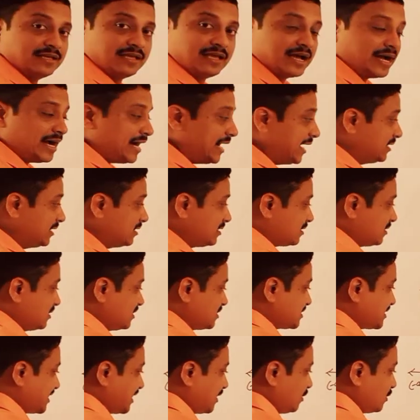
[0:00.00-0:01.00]
Either
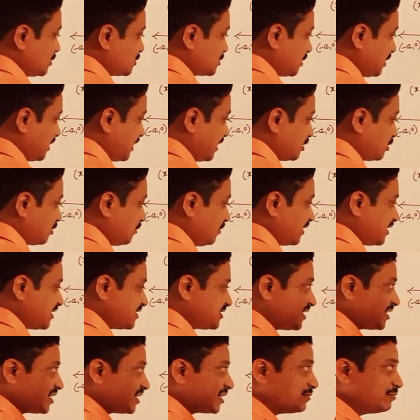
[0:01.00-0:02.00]
this side also length of latus
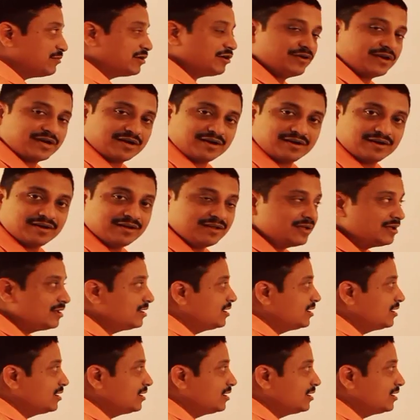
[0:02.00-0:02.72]
rectum cover.